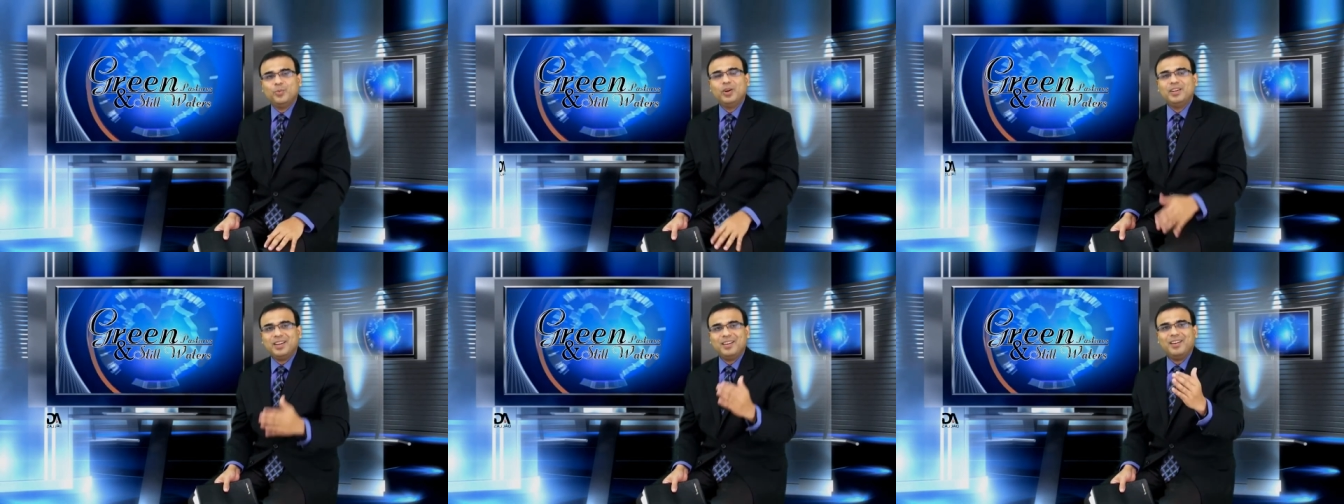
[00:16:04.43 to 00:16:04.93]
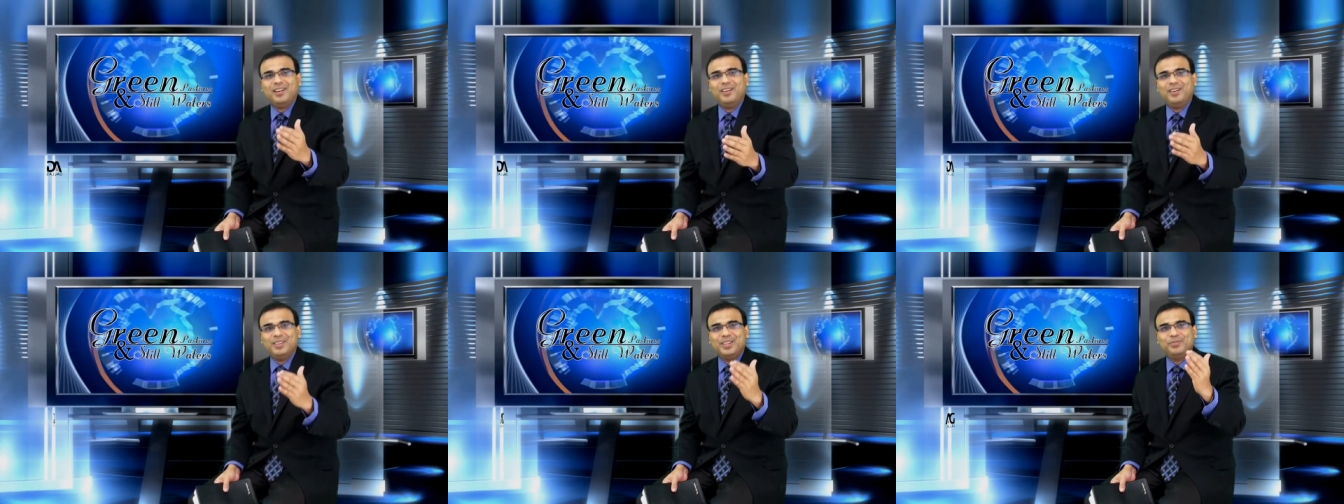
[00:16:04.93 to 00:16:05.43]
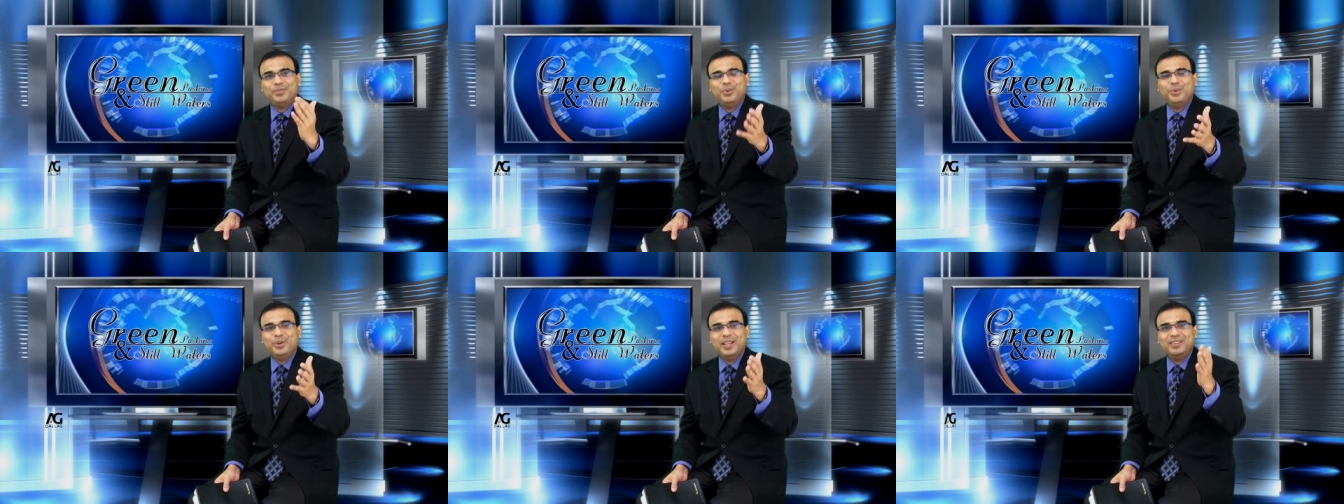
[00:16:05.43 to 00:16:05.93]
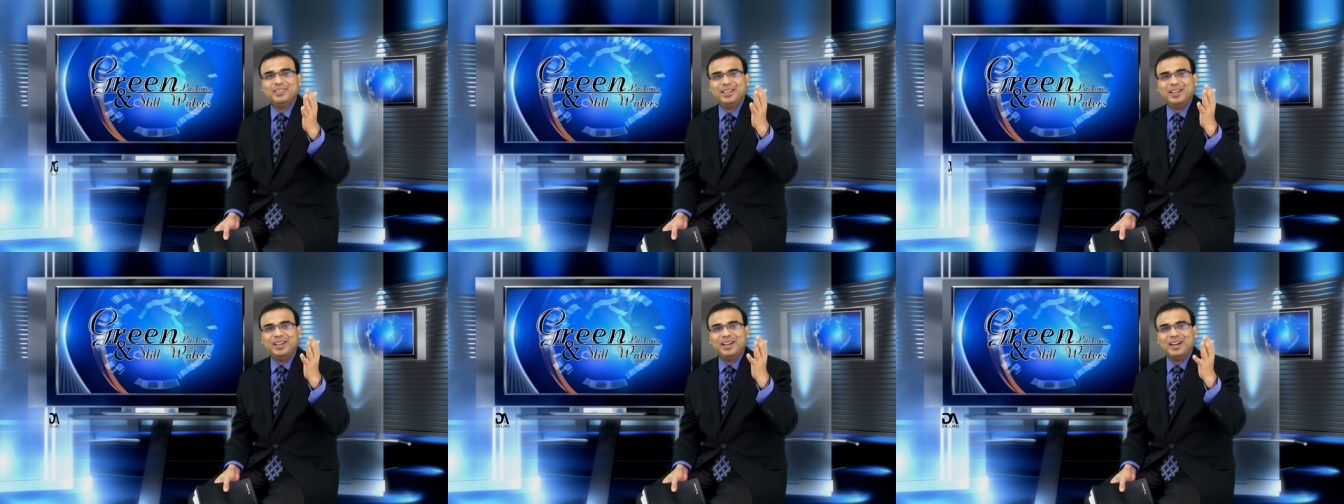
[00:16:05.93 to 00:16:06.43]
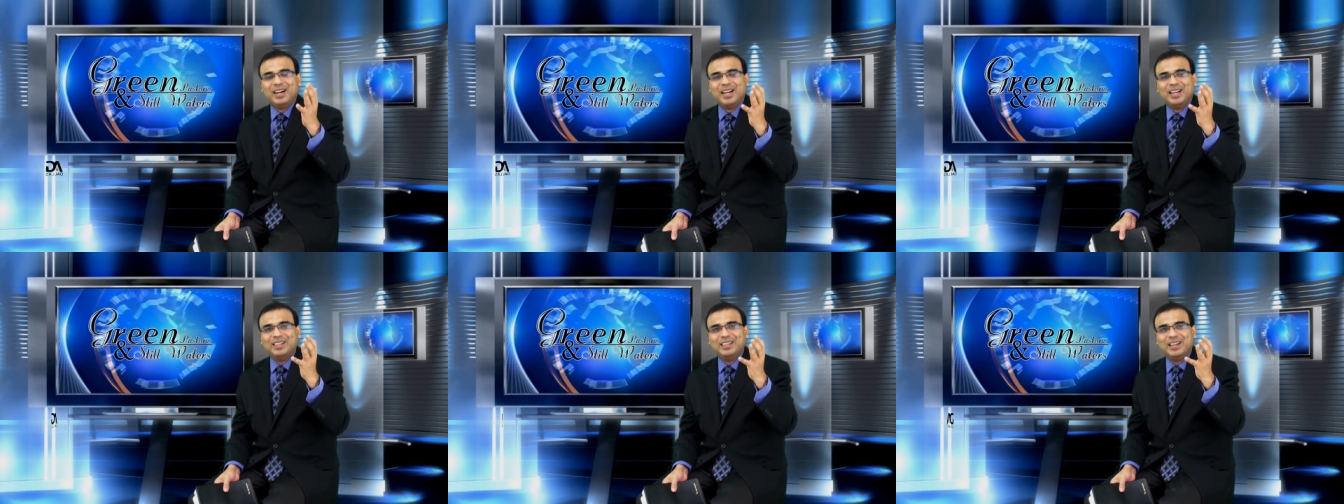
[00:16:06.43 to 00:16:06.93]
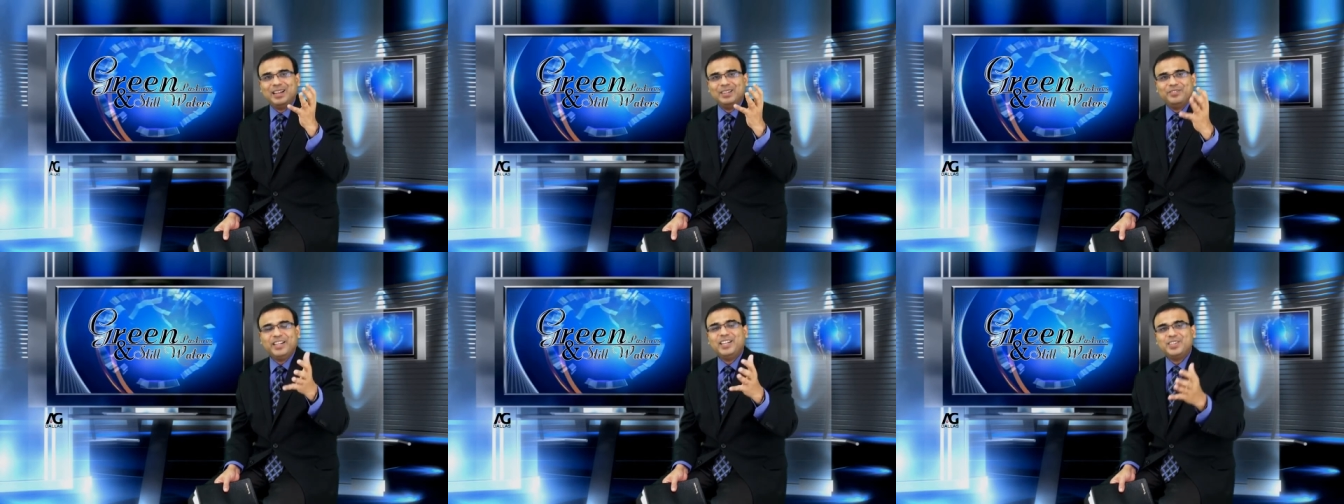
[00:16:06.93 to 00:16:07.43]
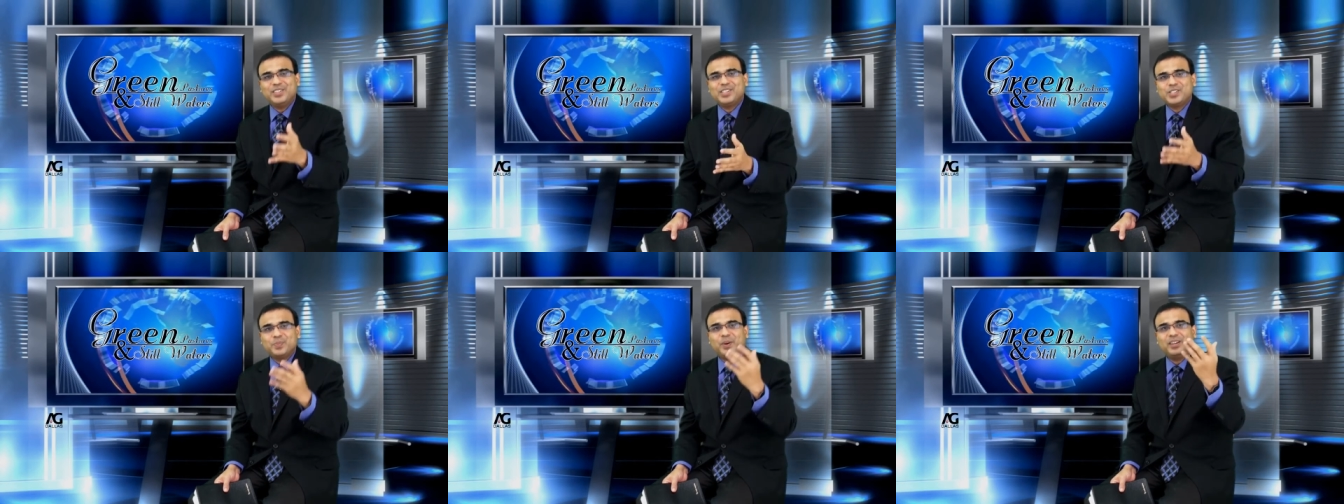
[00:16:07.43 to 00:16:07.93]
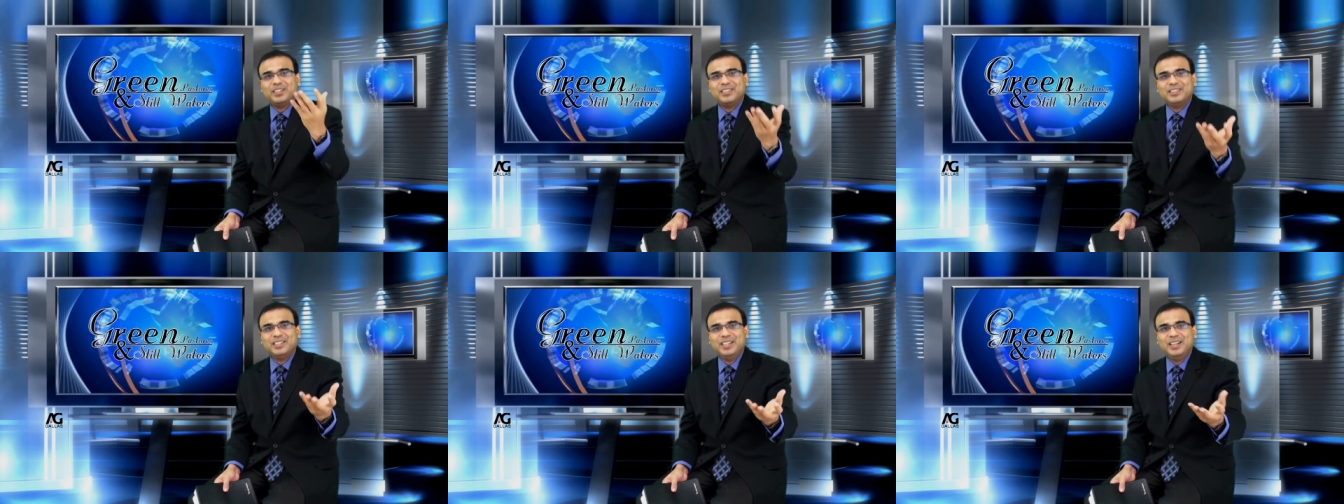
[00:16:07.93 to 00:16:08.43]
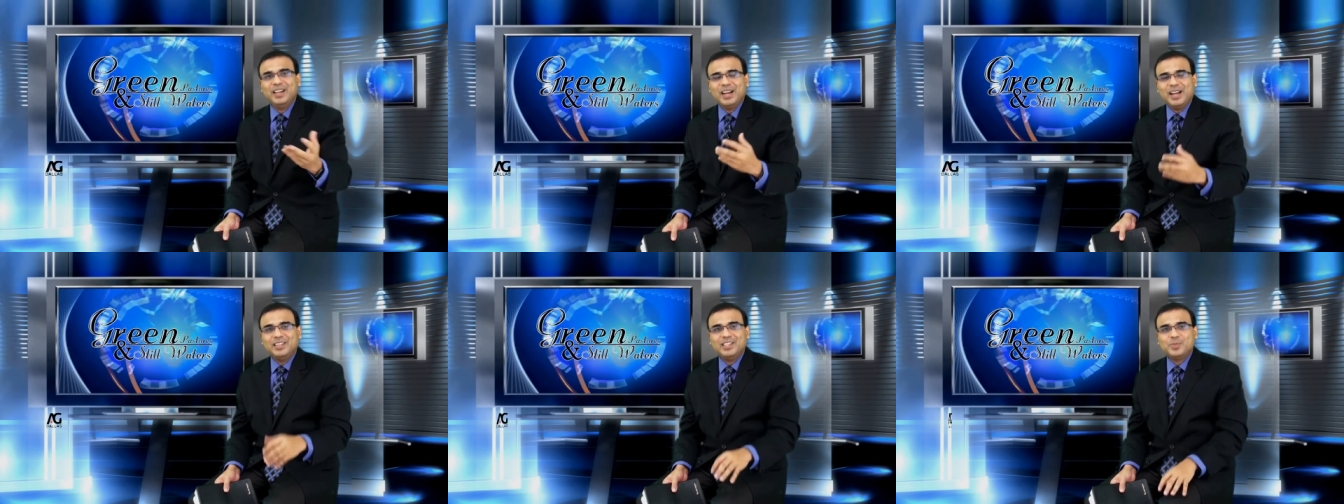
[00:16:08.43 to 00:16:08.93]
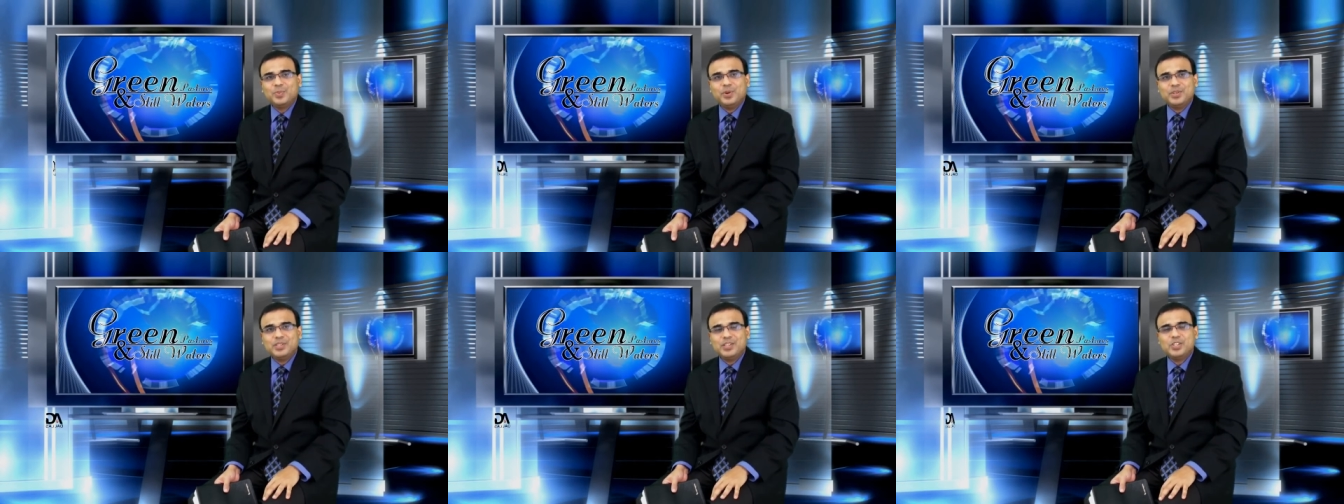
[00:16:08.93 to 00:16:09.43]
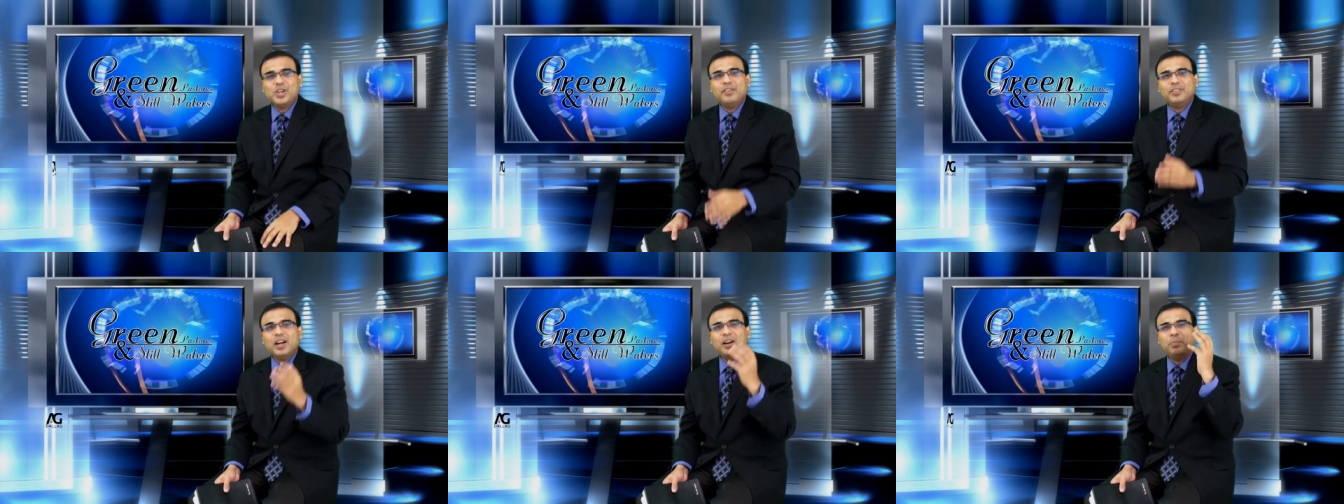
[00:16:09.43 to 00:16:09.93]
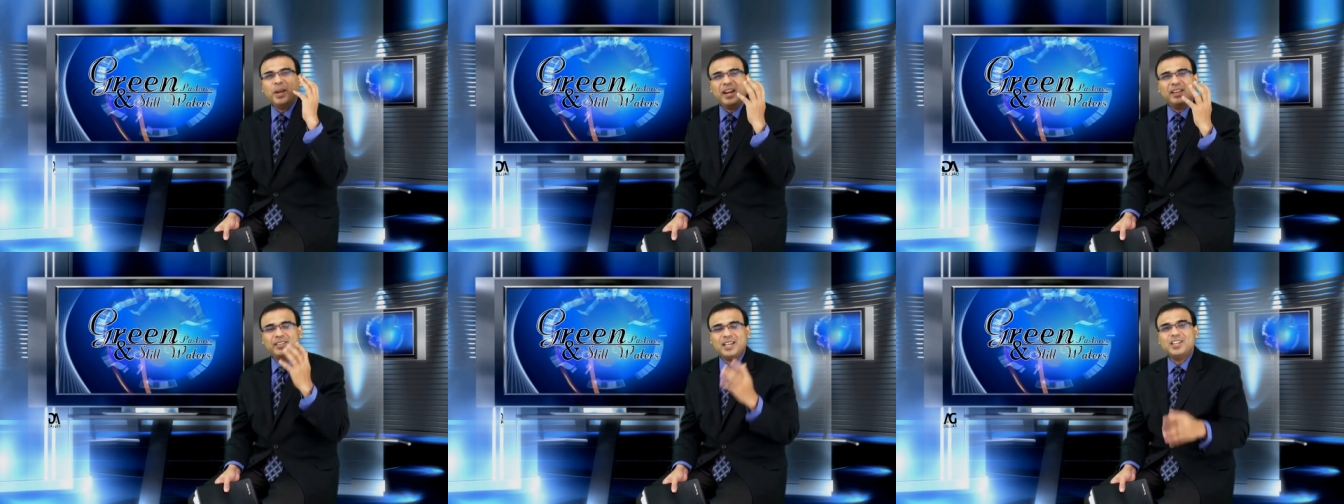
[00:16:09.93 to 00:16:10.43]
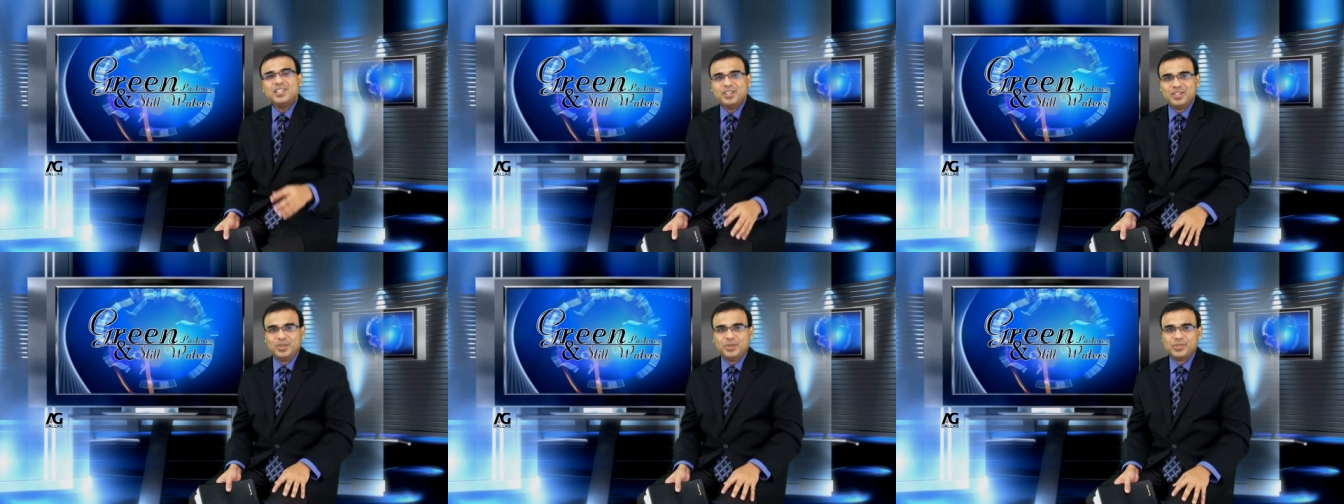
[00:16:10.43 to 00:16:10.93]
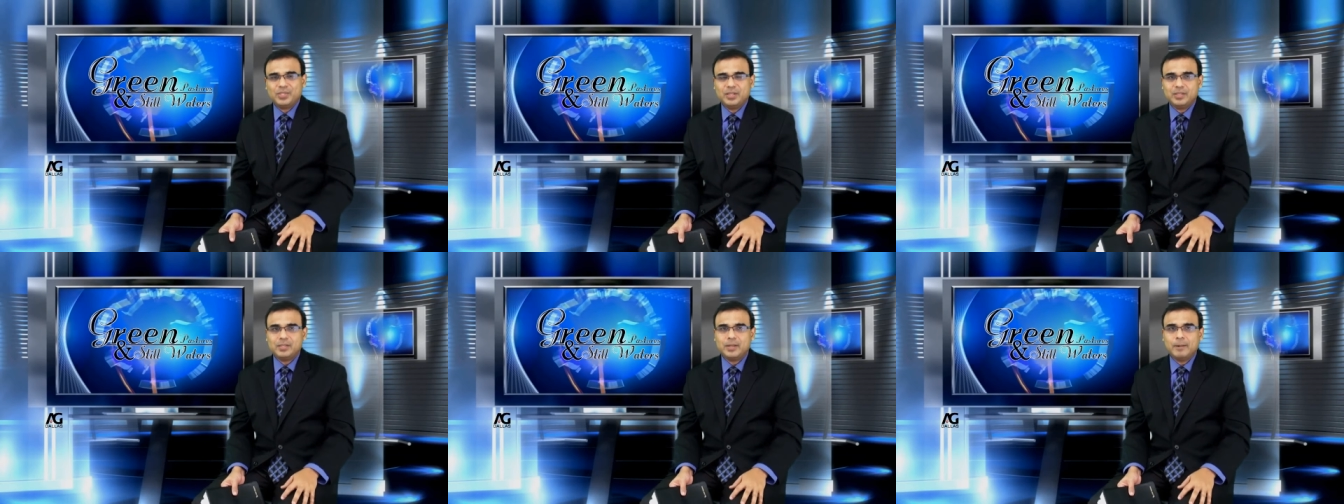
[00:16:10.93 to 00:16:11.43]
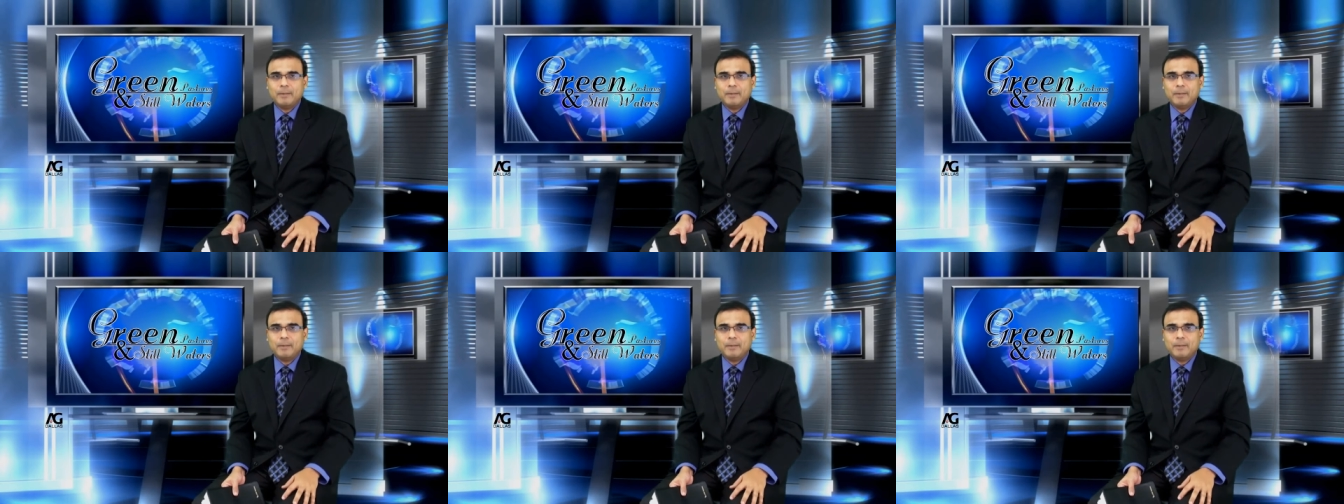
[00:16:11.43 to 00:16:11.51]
What the color and the food and the and, and the vacation spot and the and the sports is, you have not paid attention to those things.